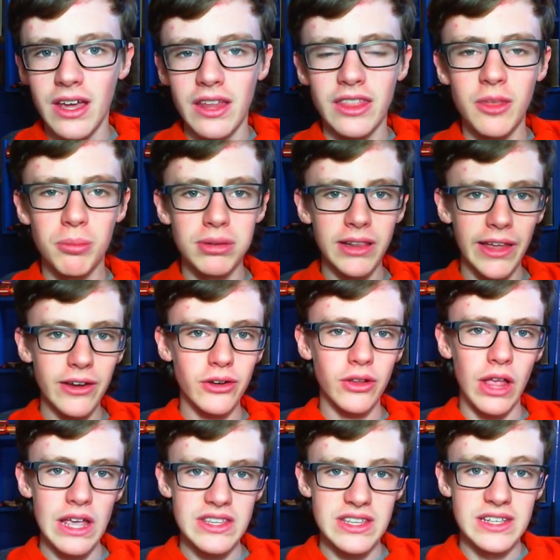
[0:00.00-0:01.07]
The player
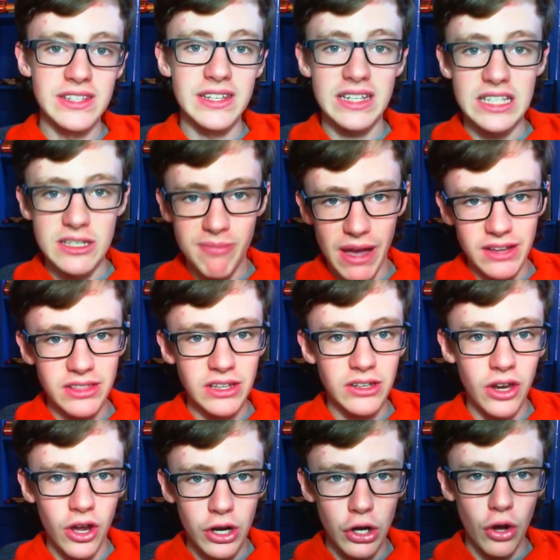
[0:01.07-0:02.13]
class is expecting
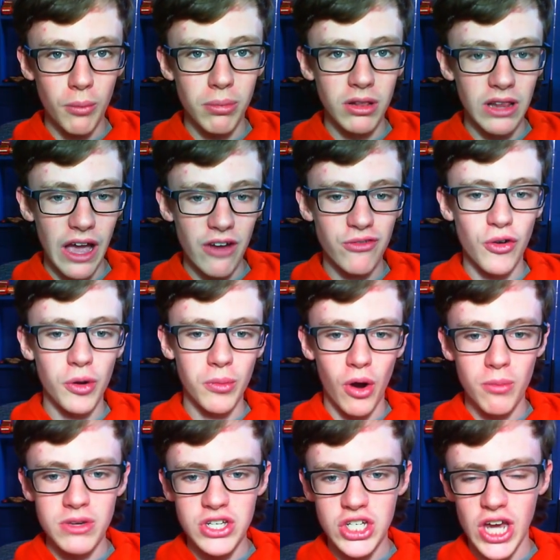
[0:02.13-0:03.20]
a platform
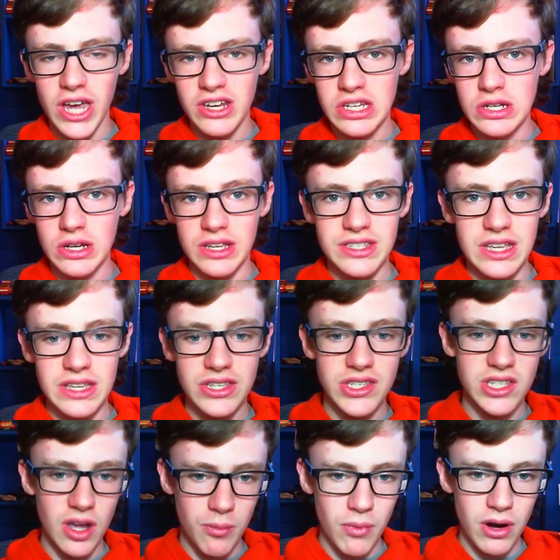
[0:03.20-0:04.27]
obj to exist
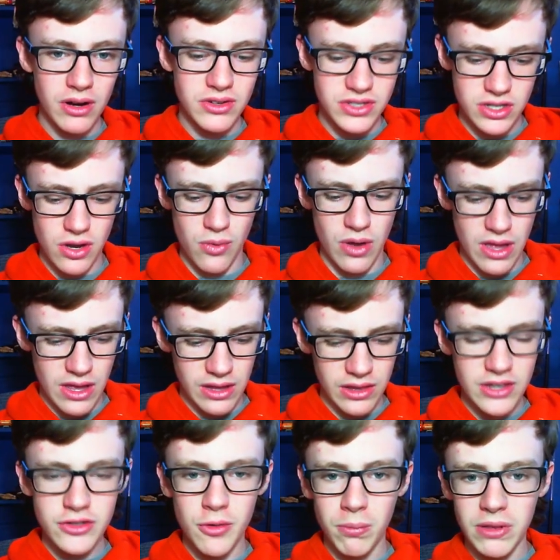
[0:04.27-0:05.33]
somewhere, so
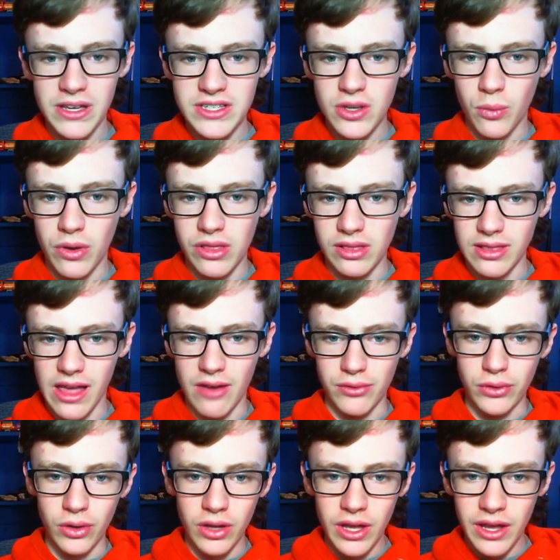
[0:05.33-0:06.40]
let's replace it with
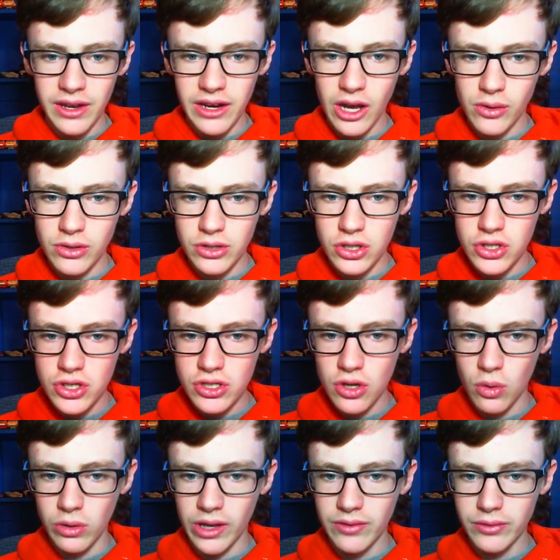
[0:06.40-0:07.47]
level. Now you can just
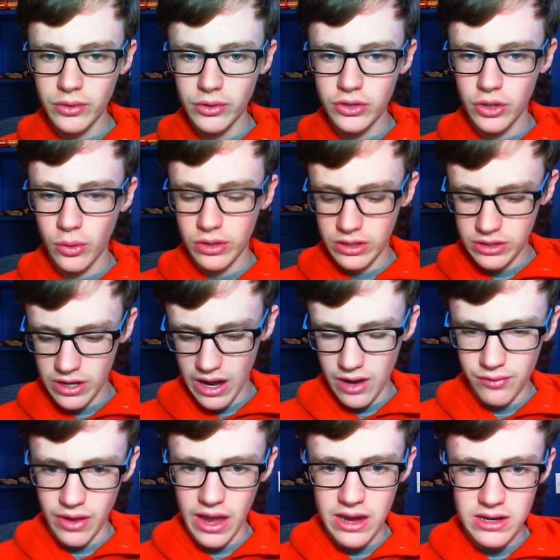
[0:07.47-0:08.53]
go level. You don't need to have
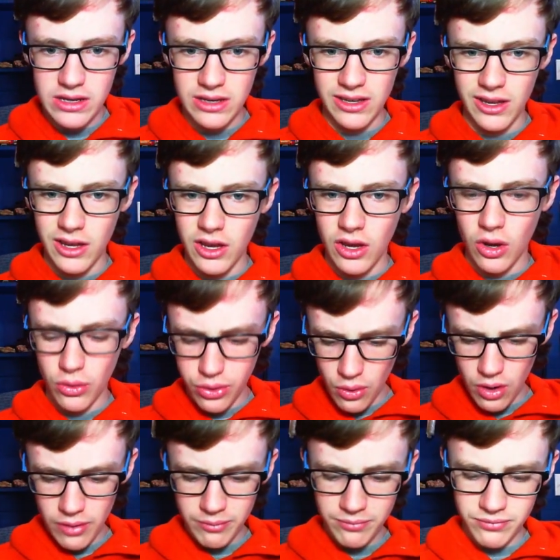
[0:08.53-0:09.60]
any. Although
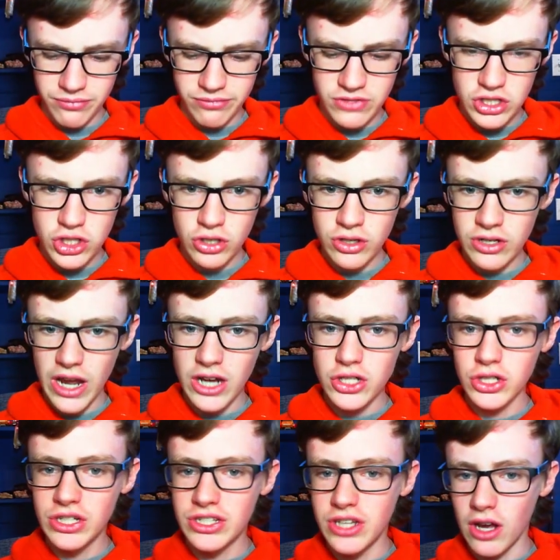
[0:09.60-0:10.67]
I'm sure it
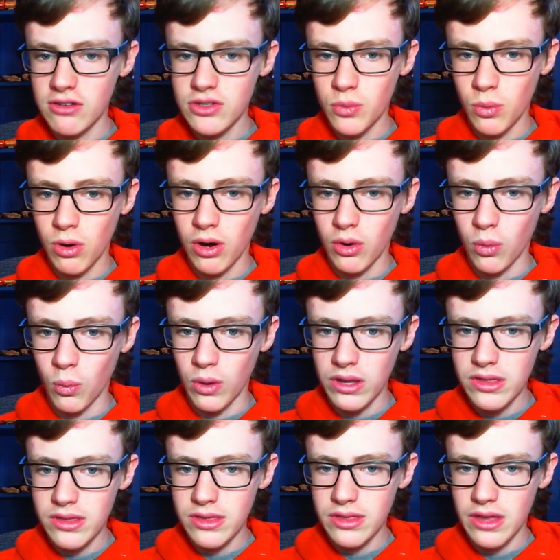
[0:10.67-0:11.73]
actually does work
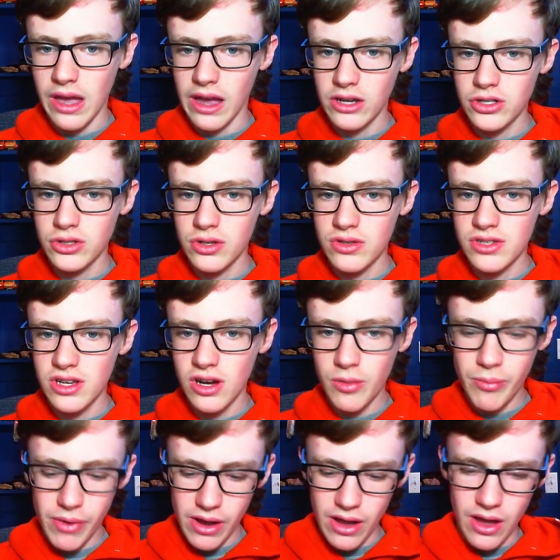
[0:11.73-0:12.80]
with the extras here,
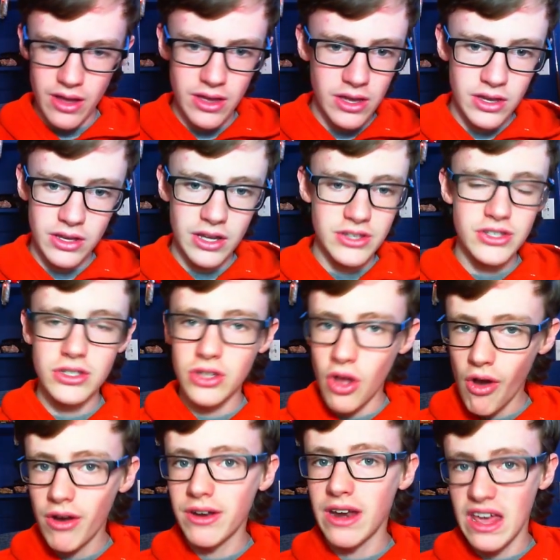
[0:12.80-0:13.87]
but it's
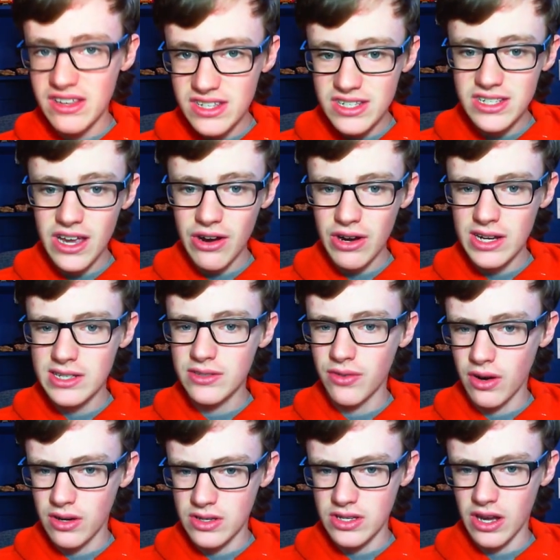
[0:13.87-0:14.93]
not necessary as
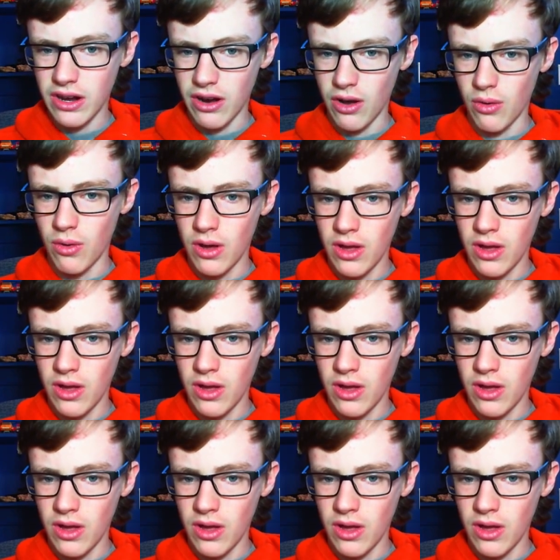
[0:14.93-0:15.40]
far as I know.